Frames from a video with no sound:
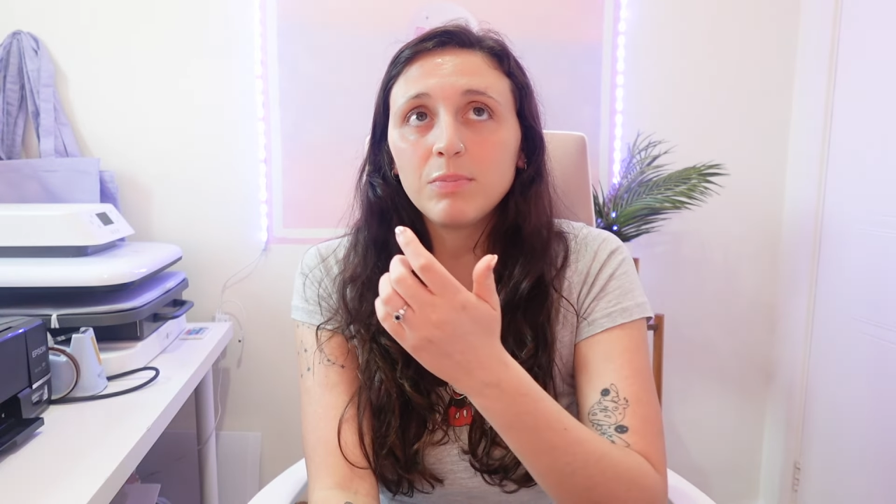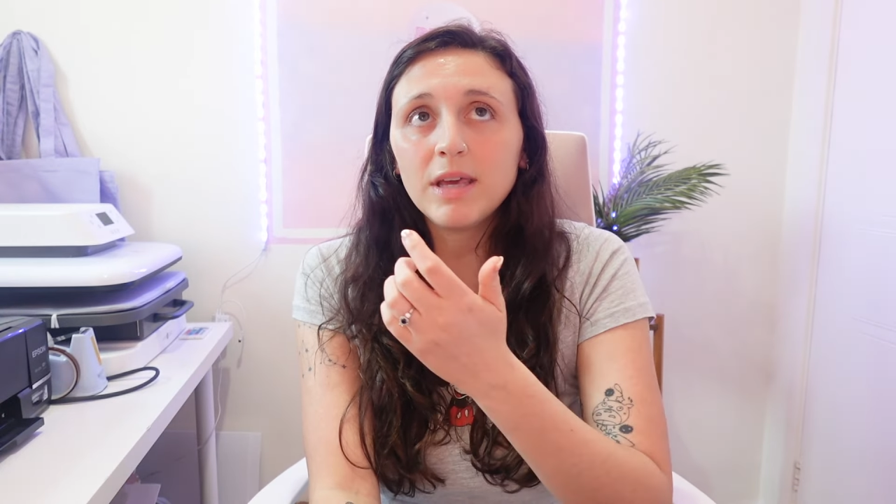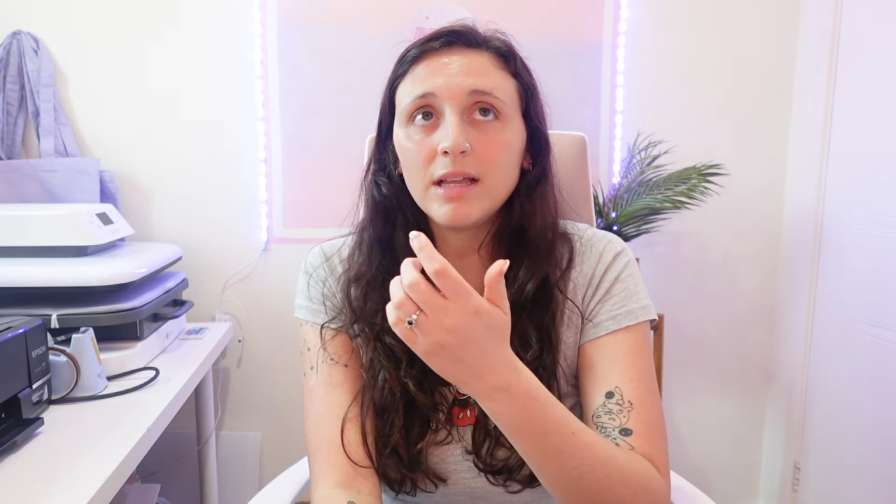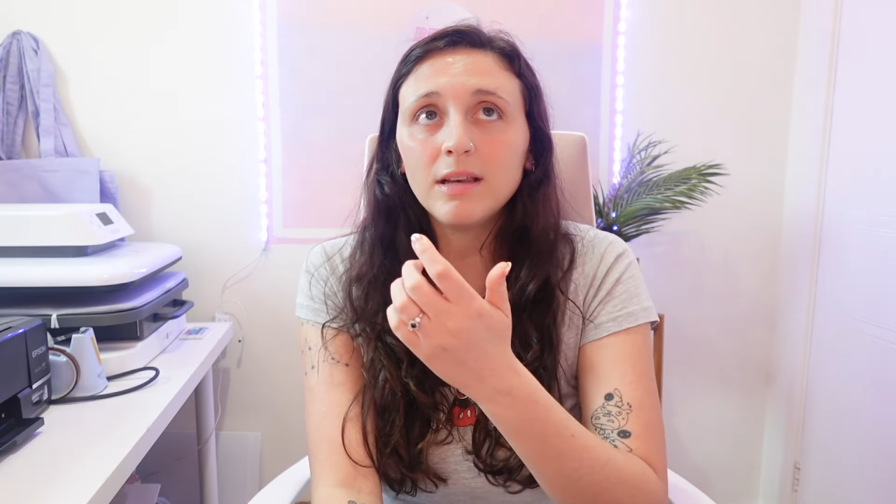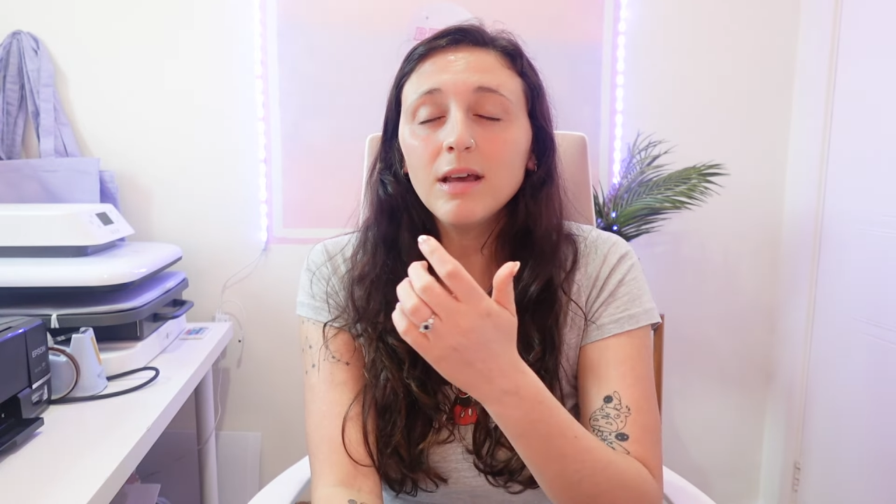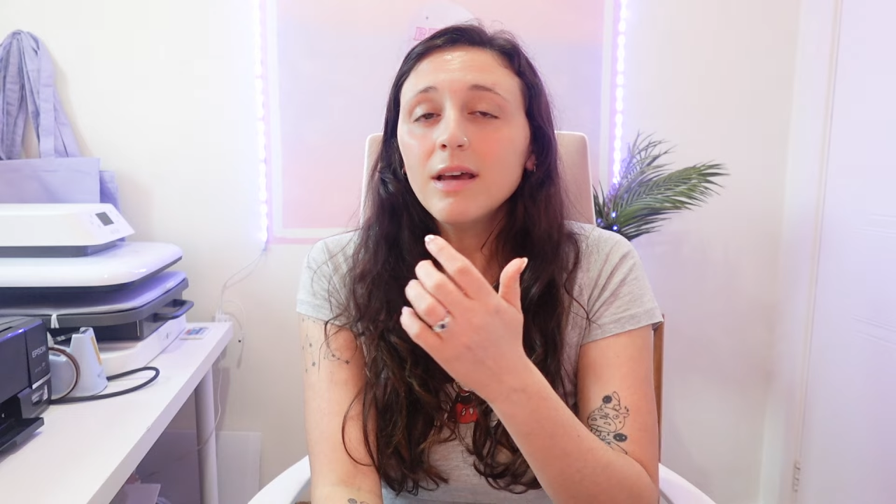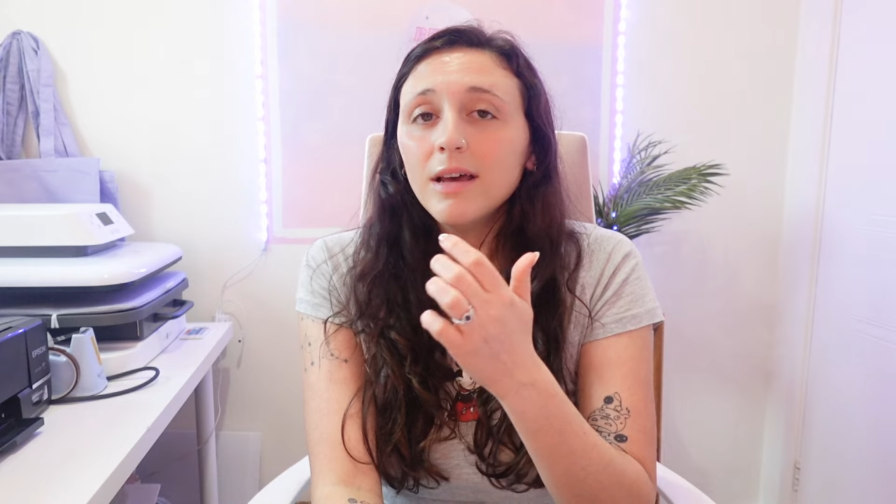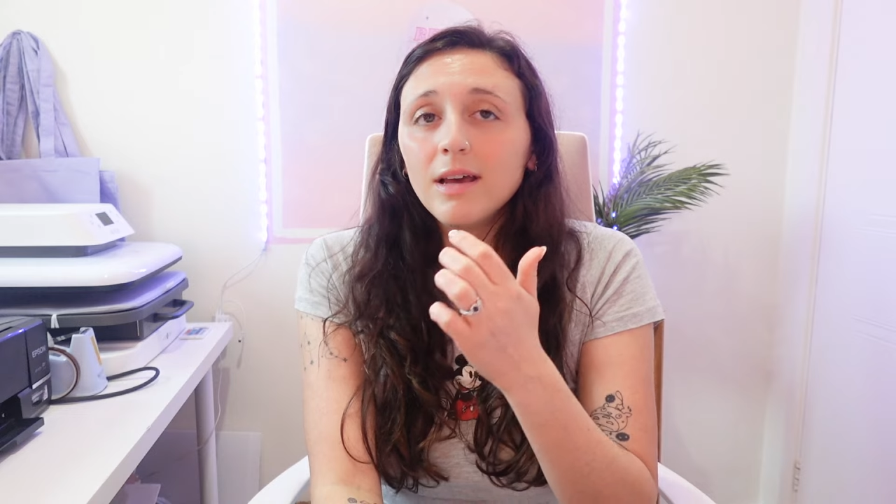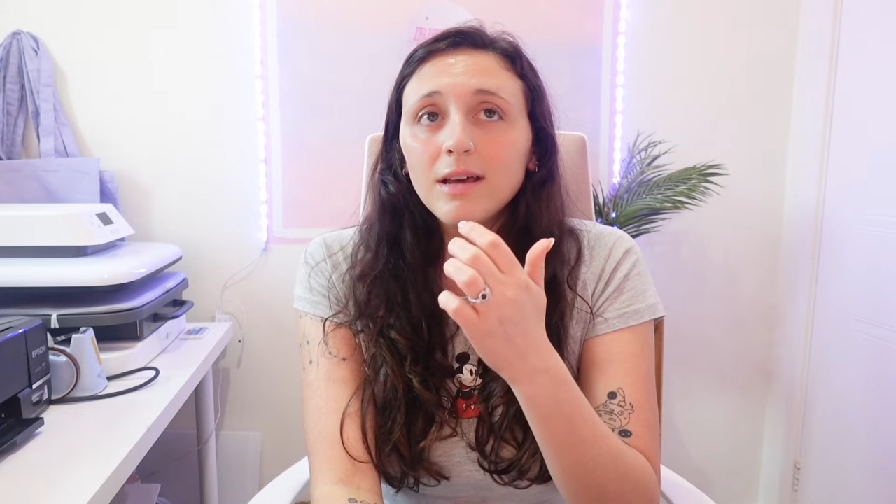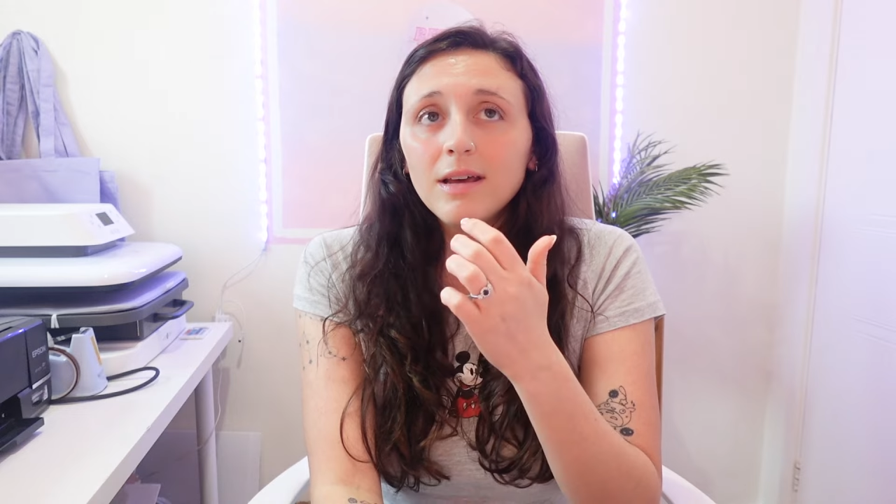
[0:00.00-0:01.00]
been
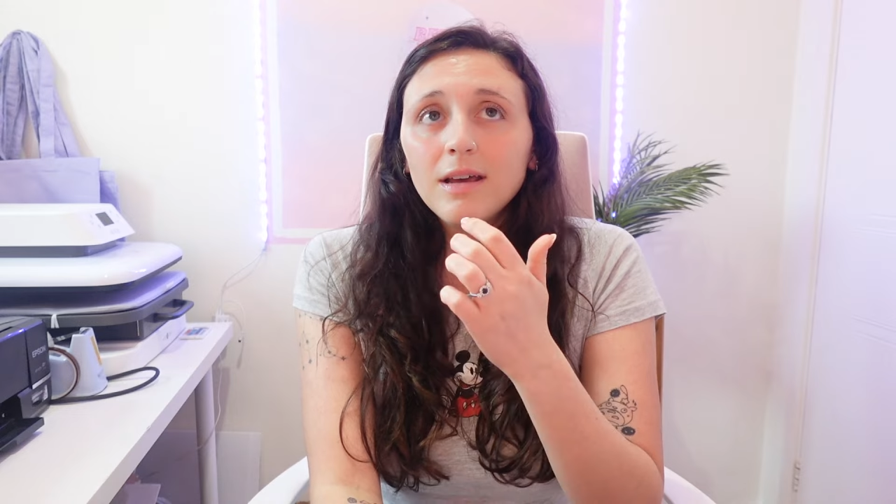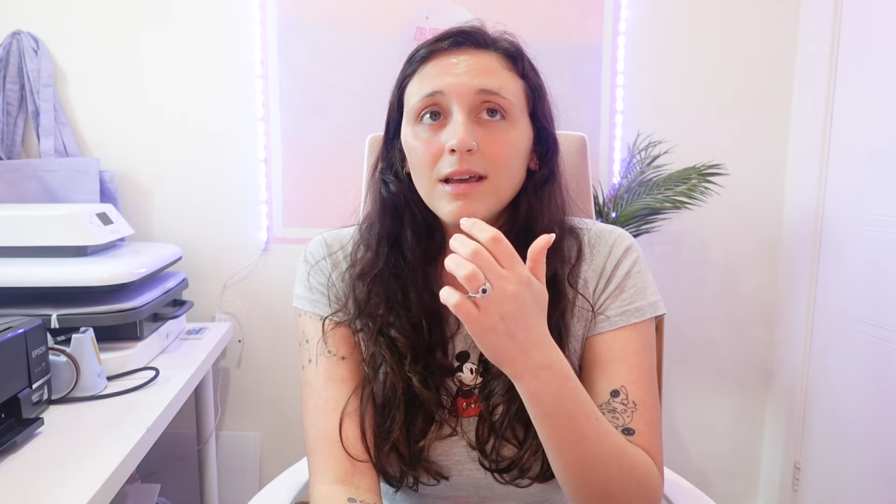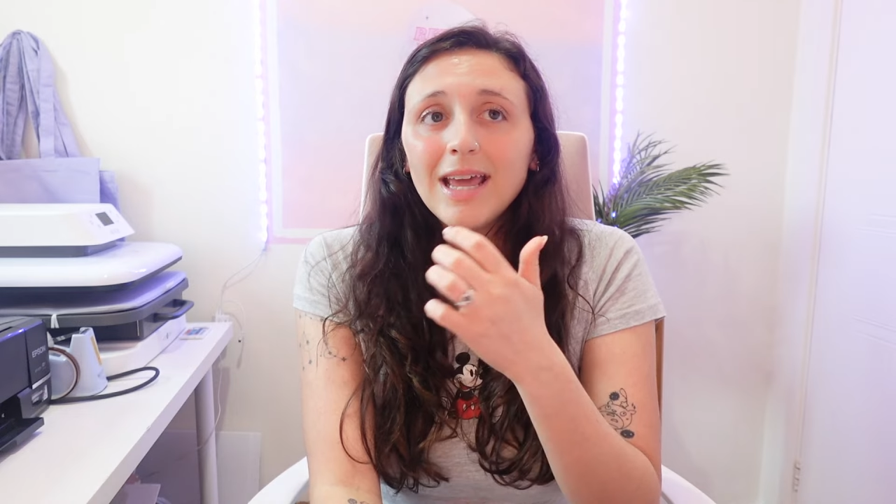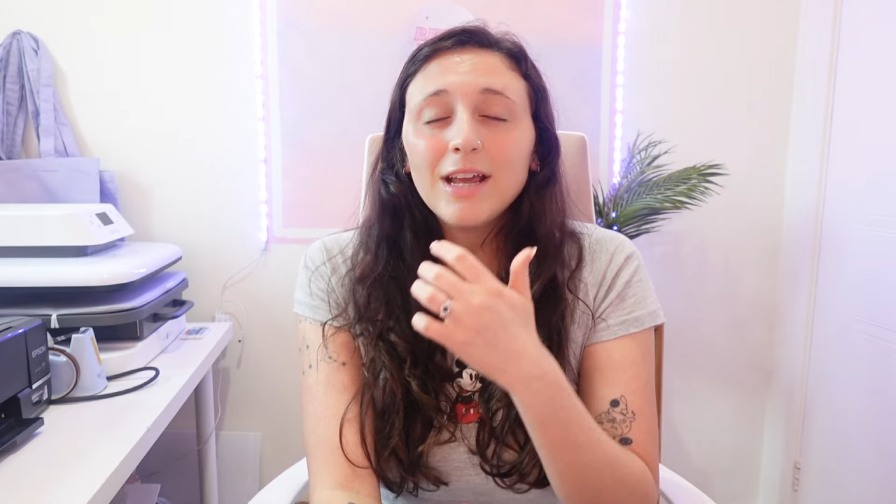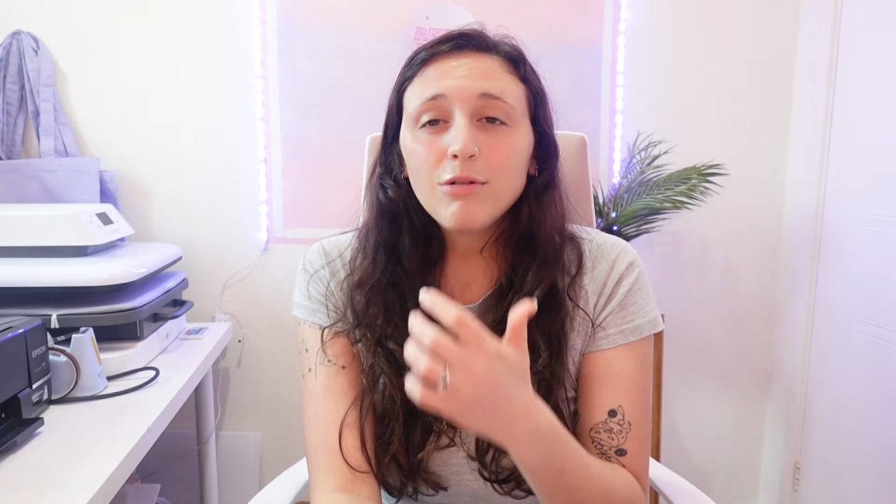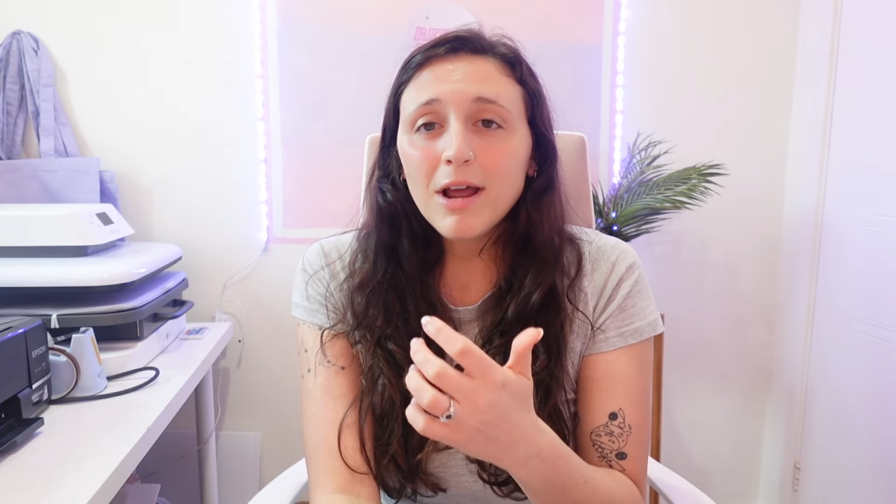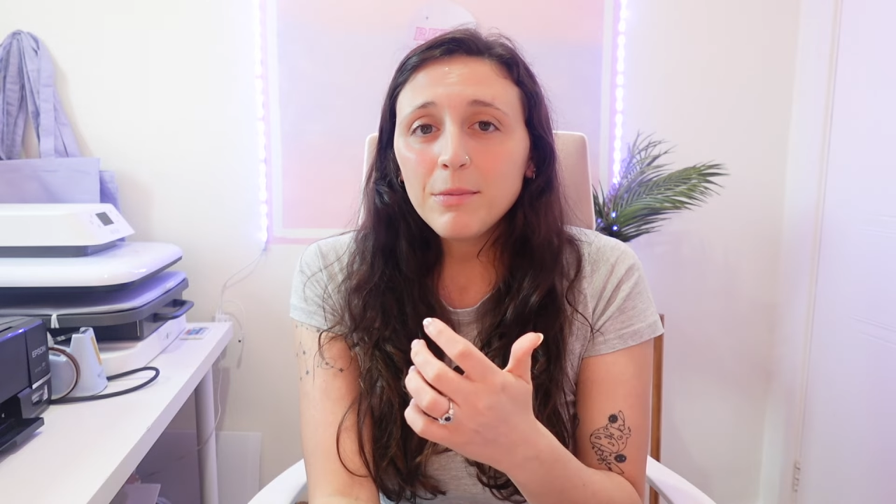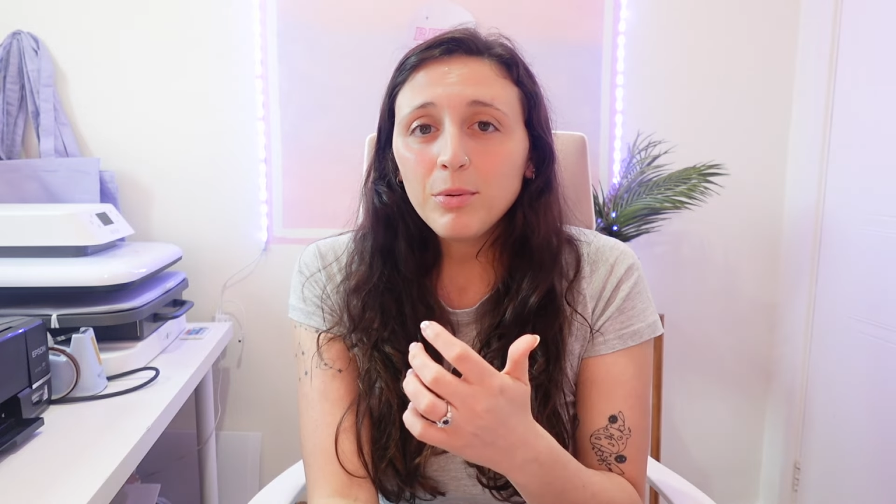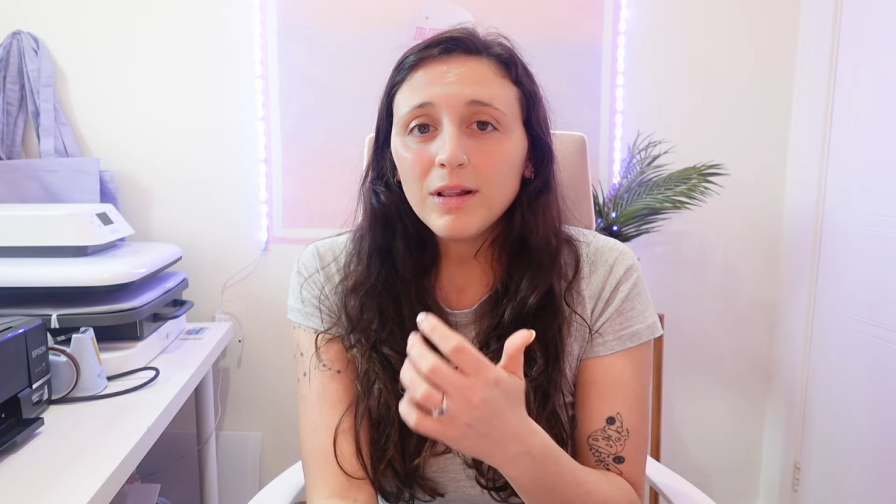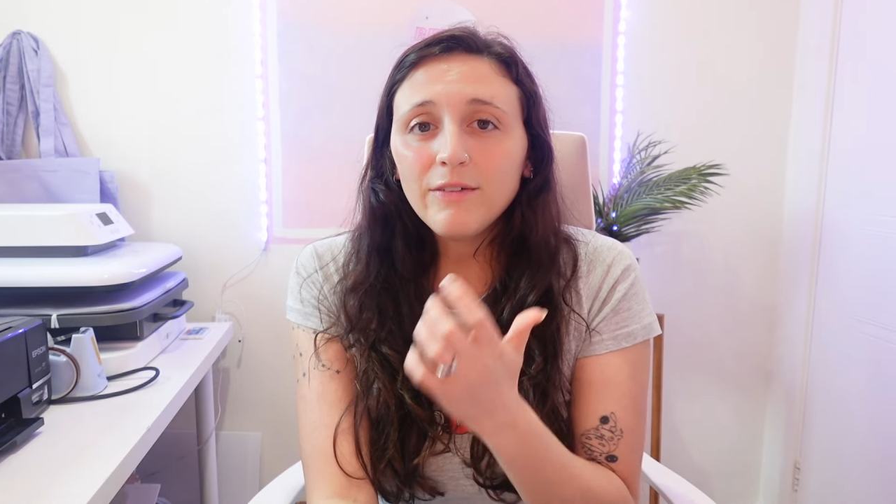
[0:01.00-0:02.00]
incredible.